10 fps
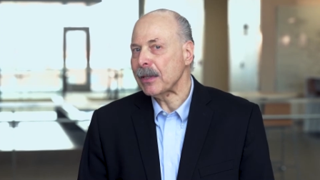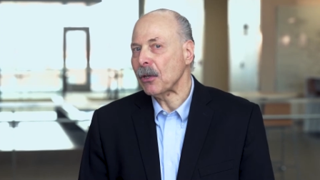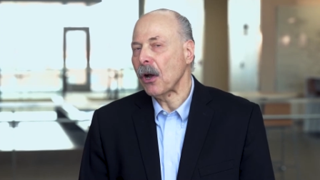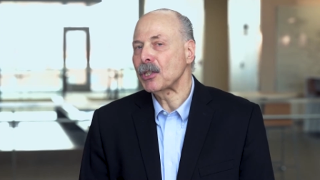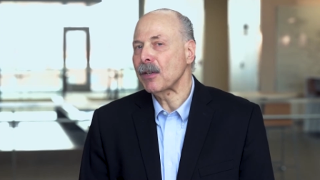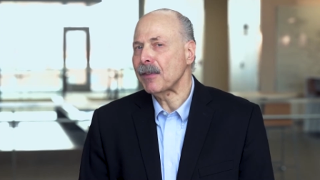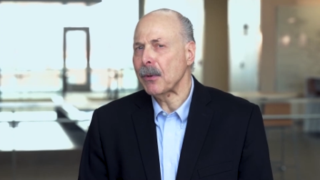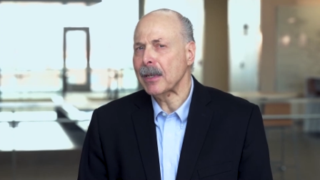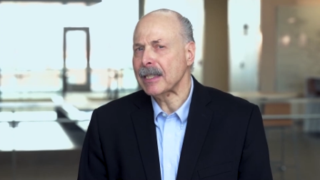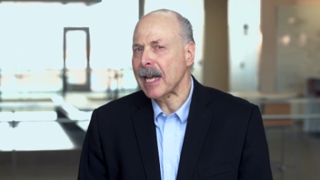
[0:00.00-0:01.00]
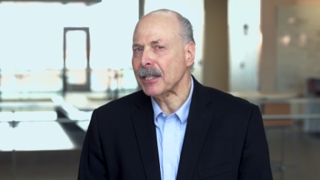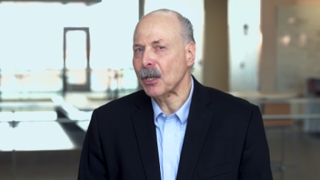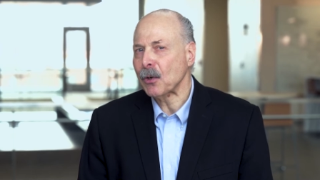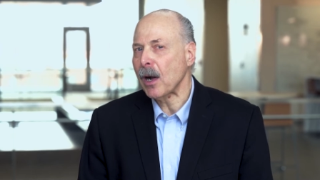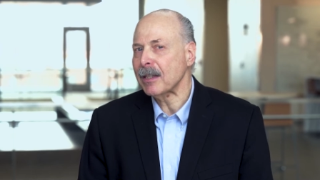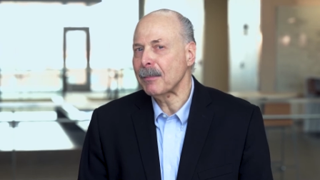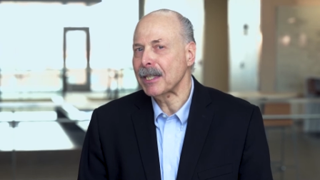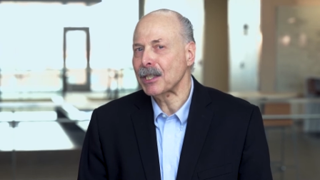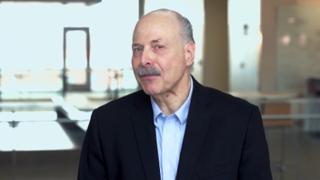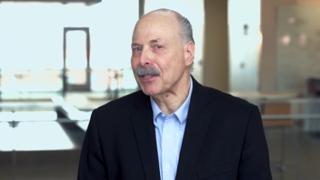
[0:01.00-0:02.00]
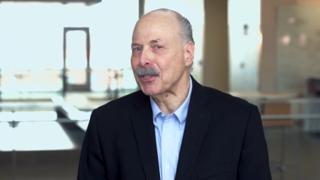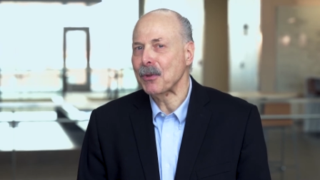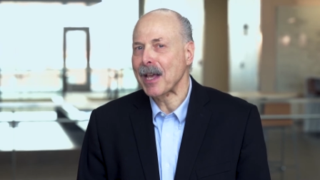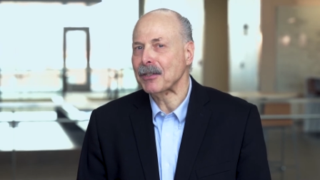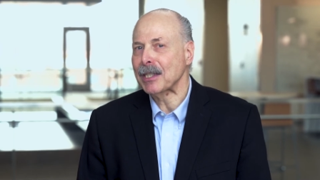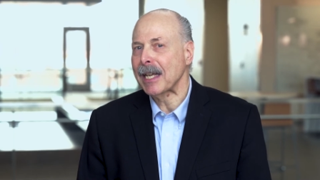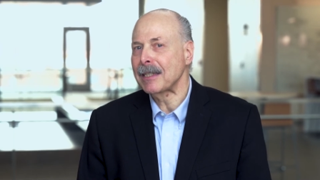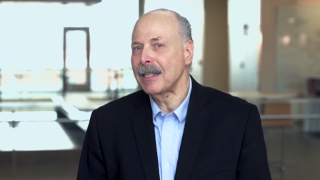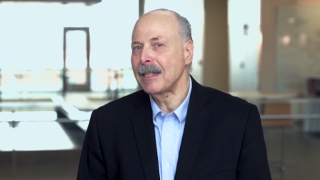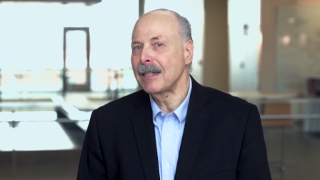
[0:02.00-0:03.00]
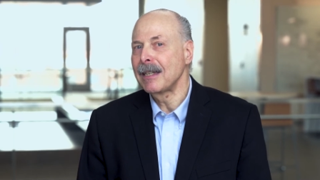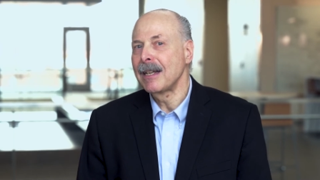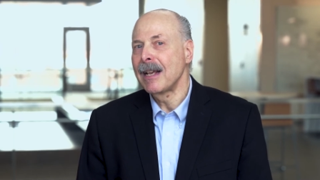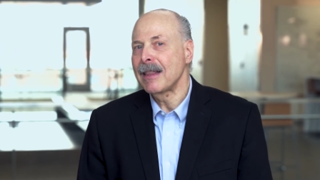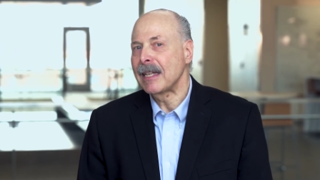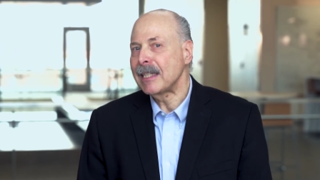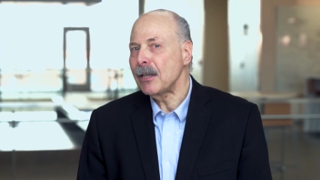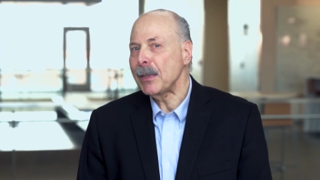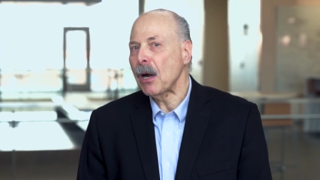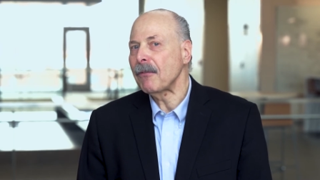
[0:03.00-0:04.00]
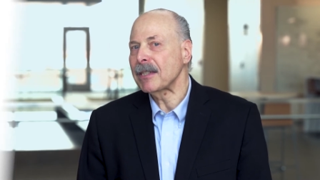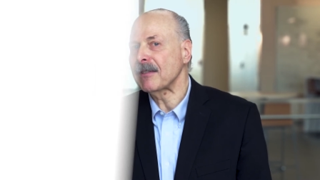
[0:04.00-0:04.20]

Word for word: the launch of the U.S. National Quantum Initiative in 2018, the DOE Office